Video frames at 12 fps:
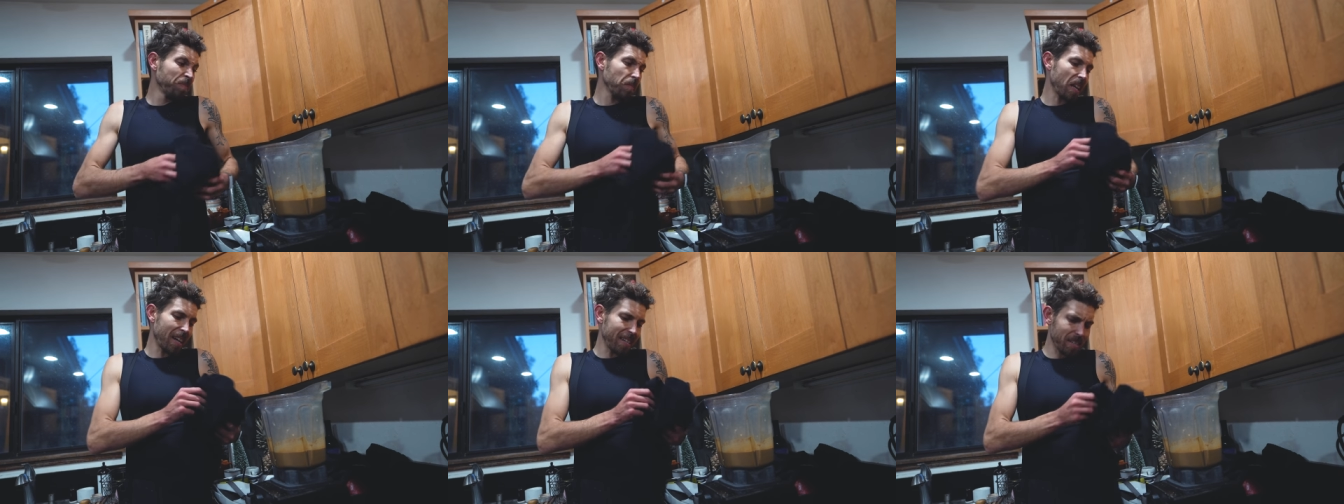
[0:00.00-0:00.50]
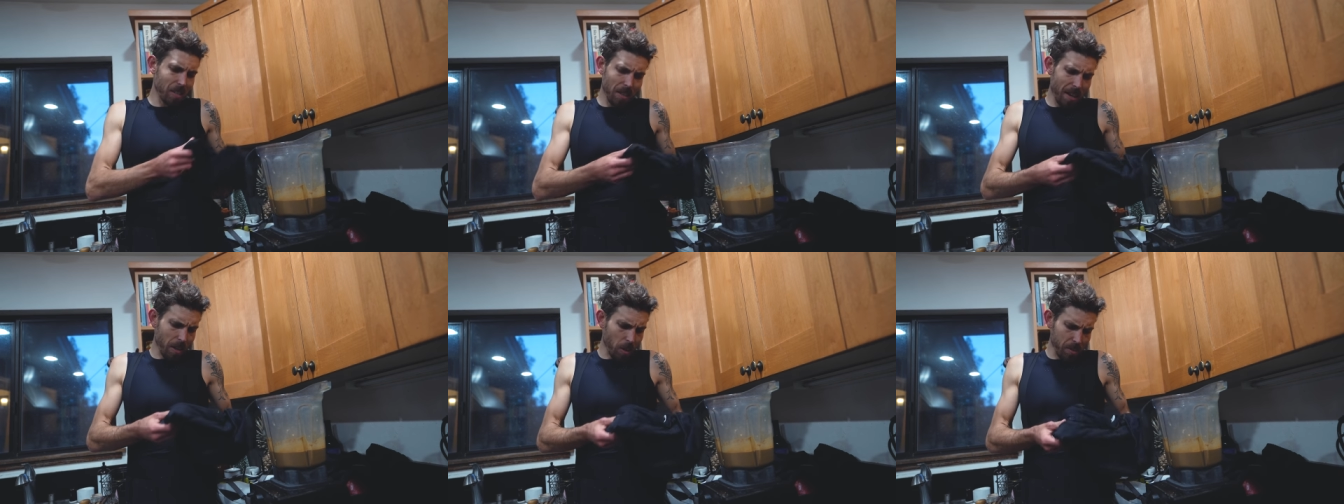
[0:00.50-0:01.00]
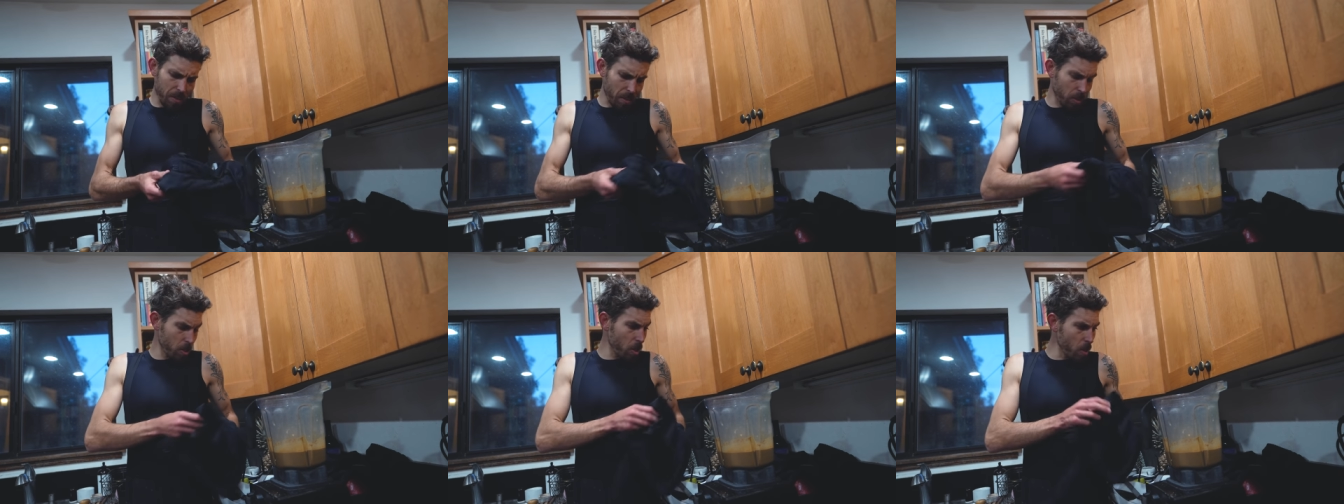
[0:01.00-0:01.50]
and I still had all these
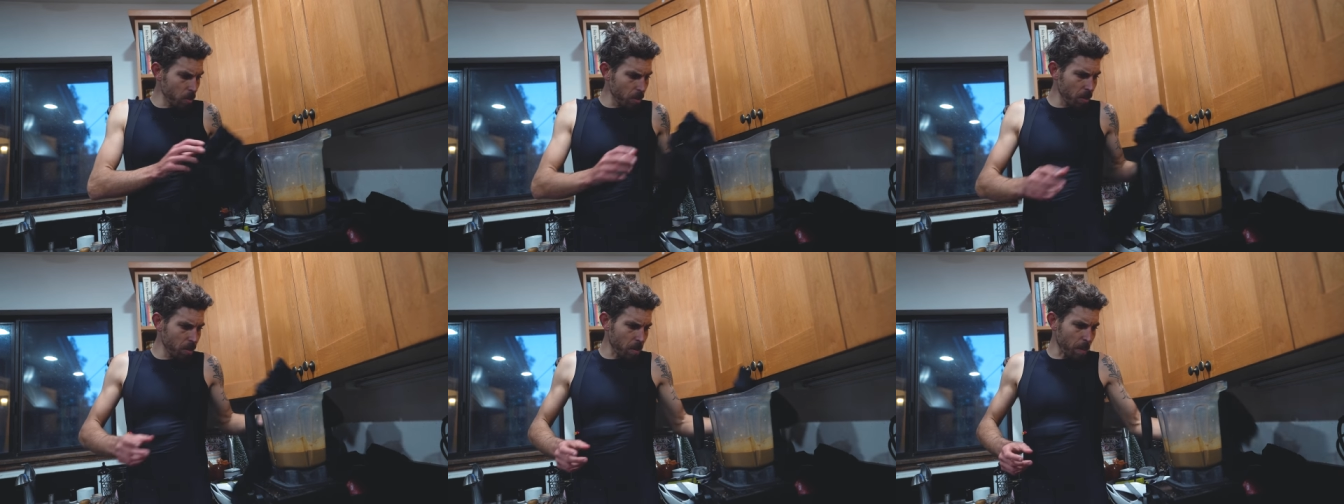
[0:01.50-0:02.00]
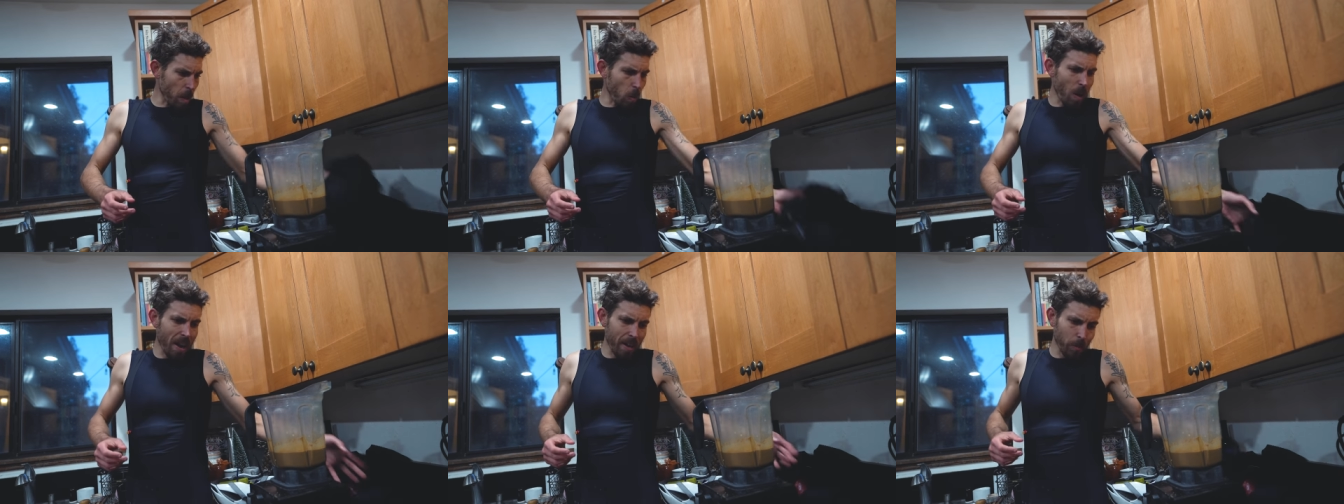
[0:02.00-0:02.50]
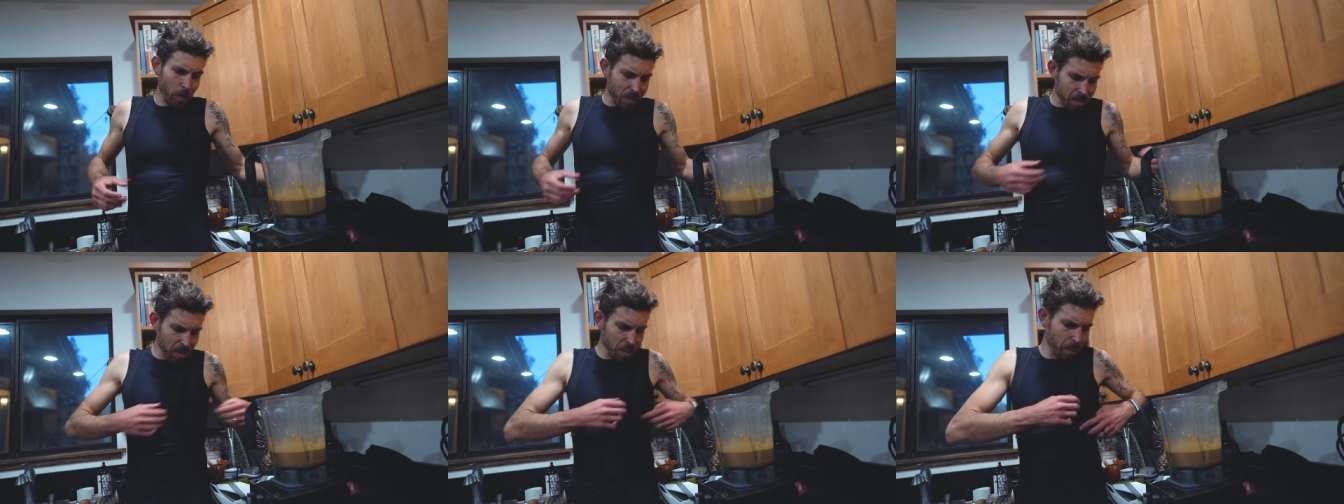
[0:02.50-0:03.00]
excuses about why I
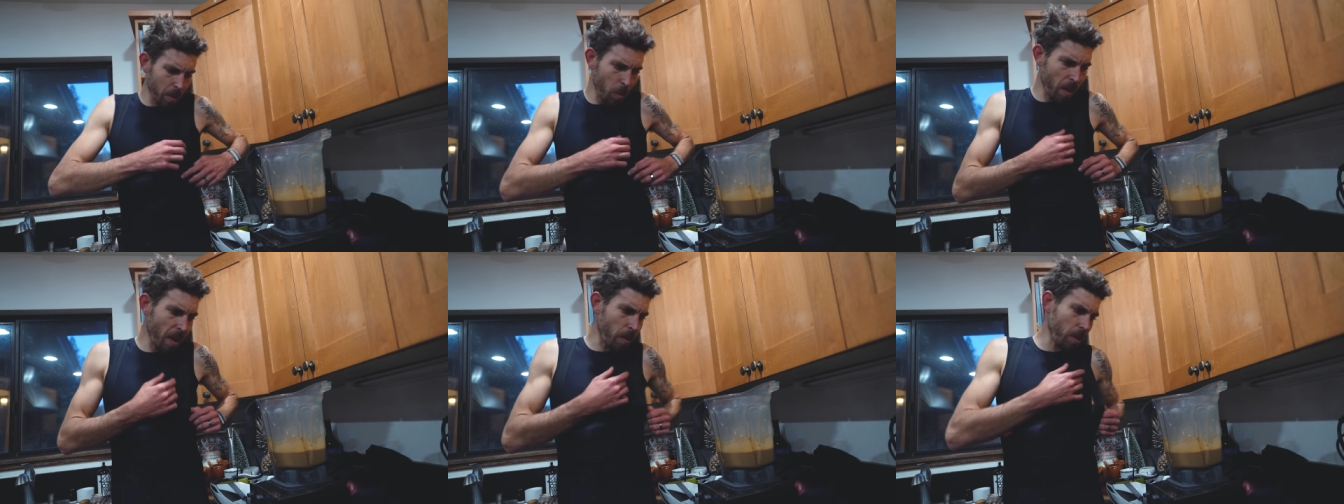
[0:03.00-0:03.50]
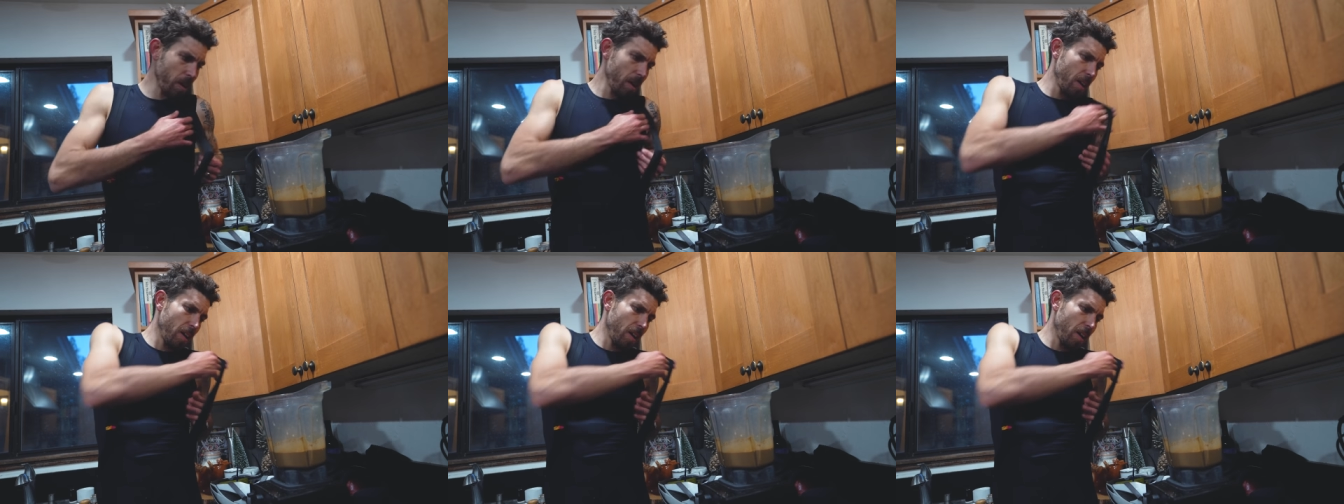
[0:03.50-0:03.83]
wasn't going to go out